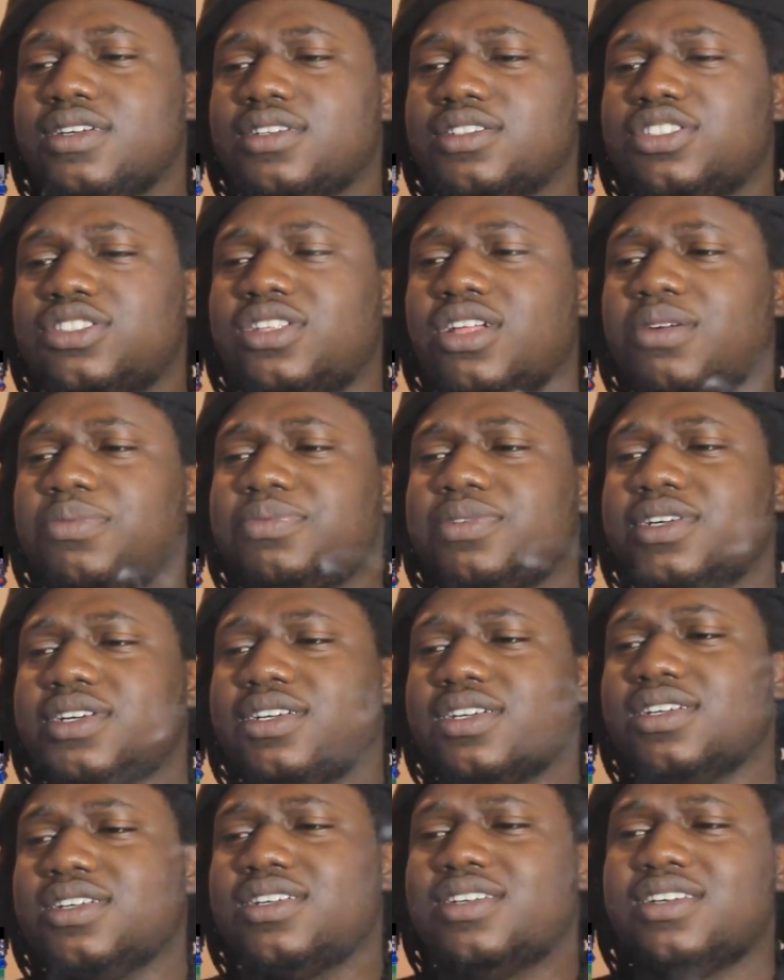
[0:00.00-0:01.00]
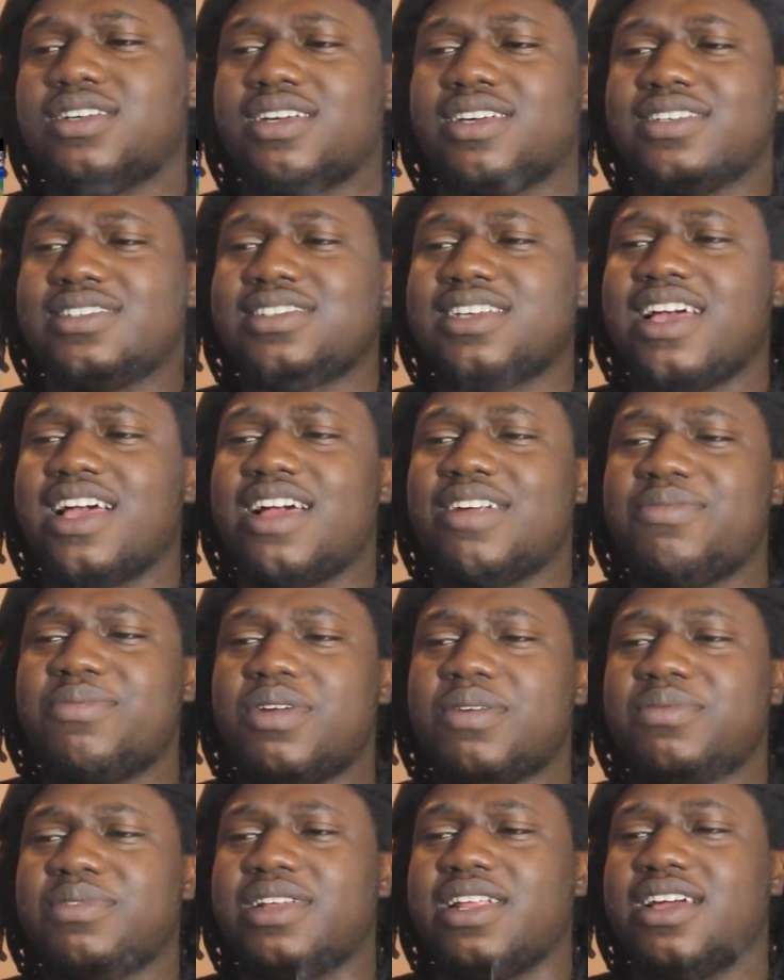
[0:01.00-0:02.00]
Stopped it. Exactly. I
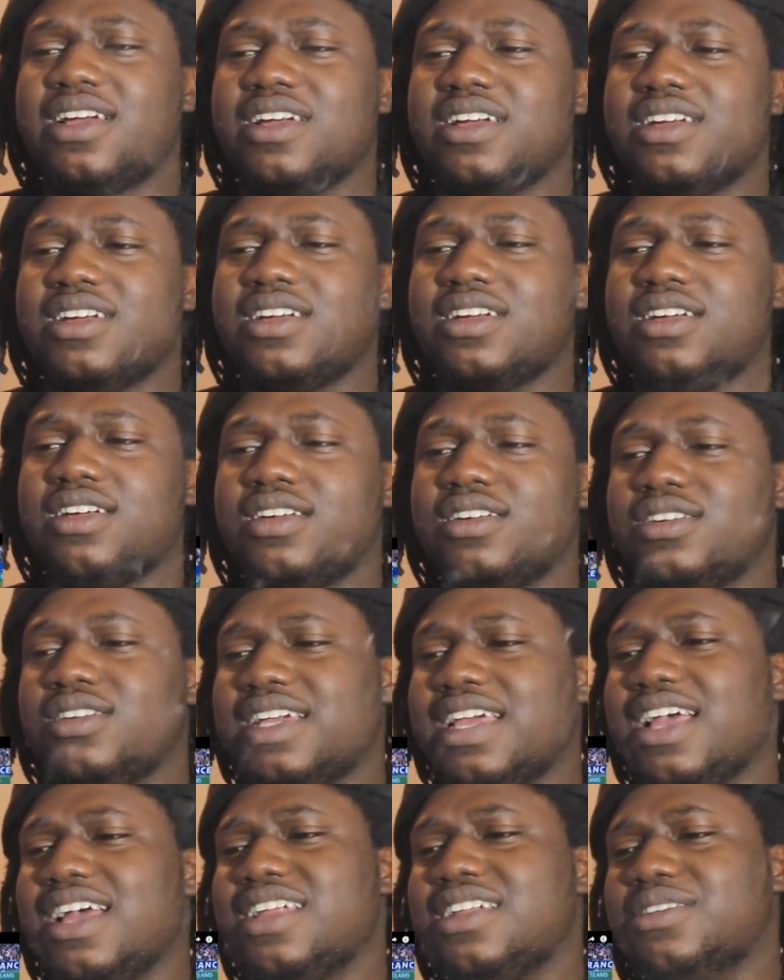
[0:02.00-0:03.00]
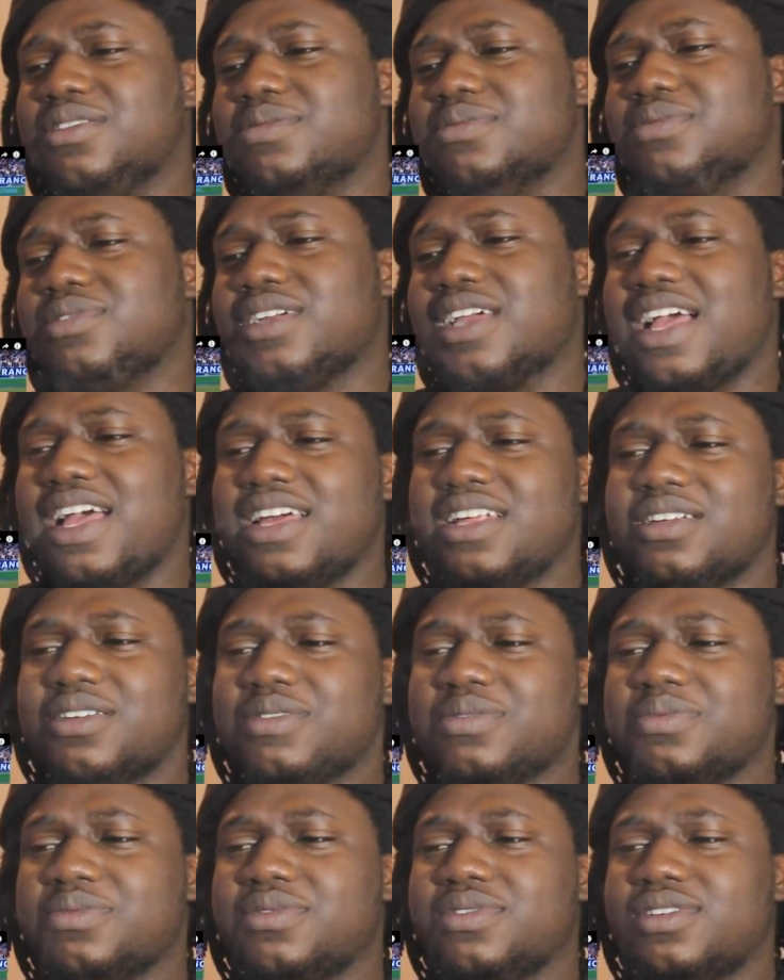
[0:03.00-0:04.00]
remember that. Got
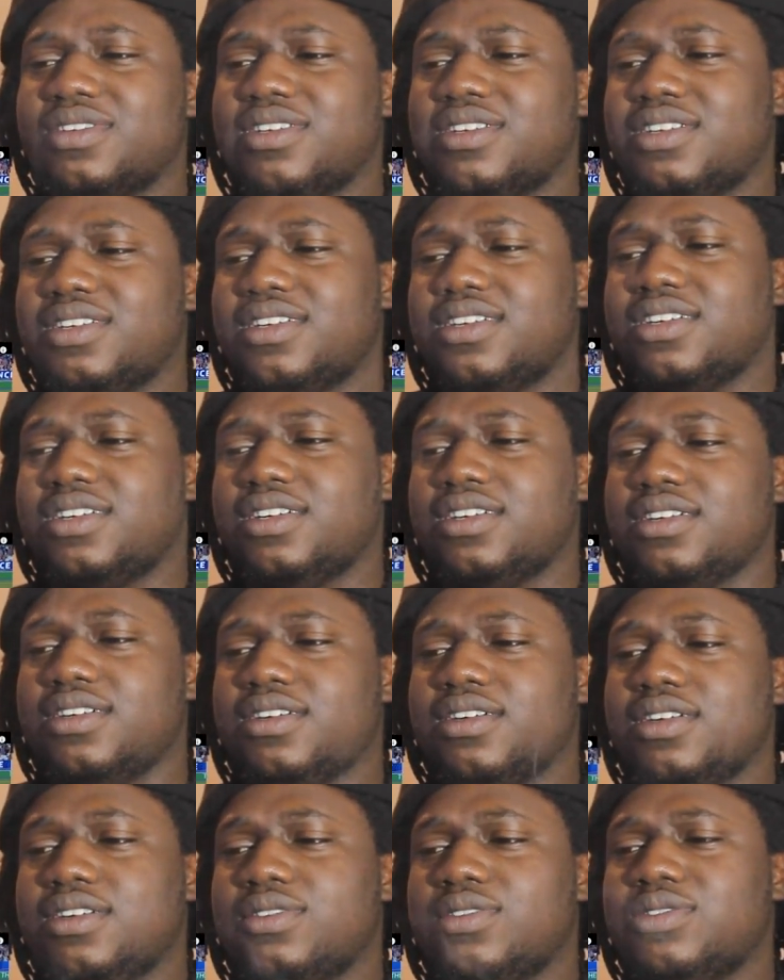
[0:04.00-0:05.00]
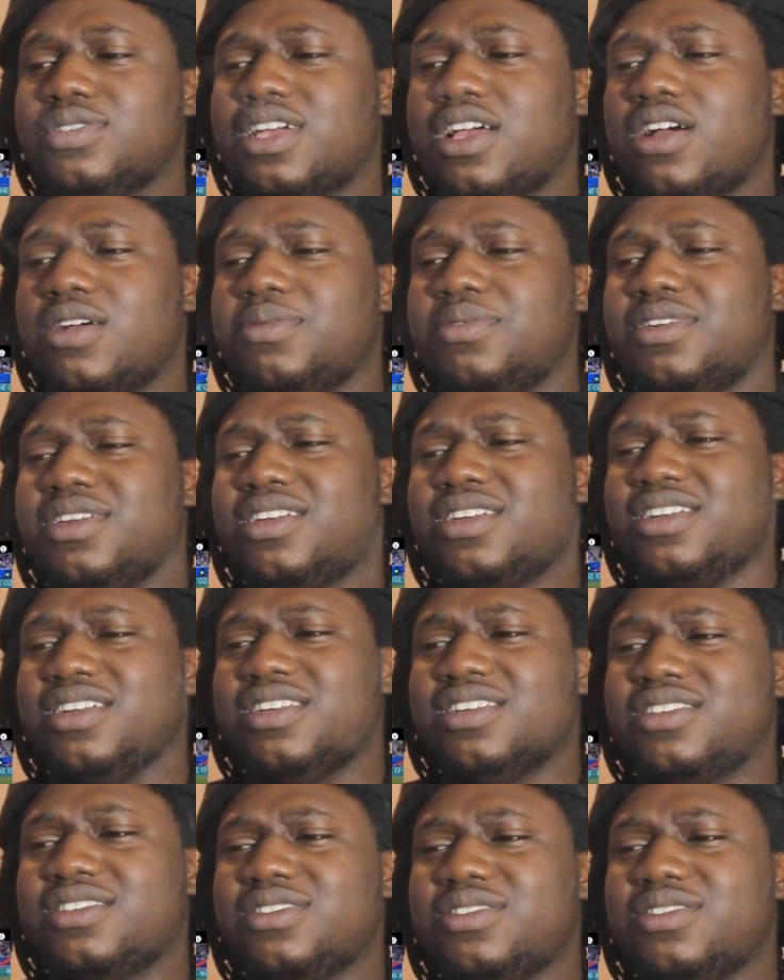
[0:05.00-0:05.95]
him. Oh, come here.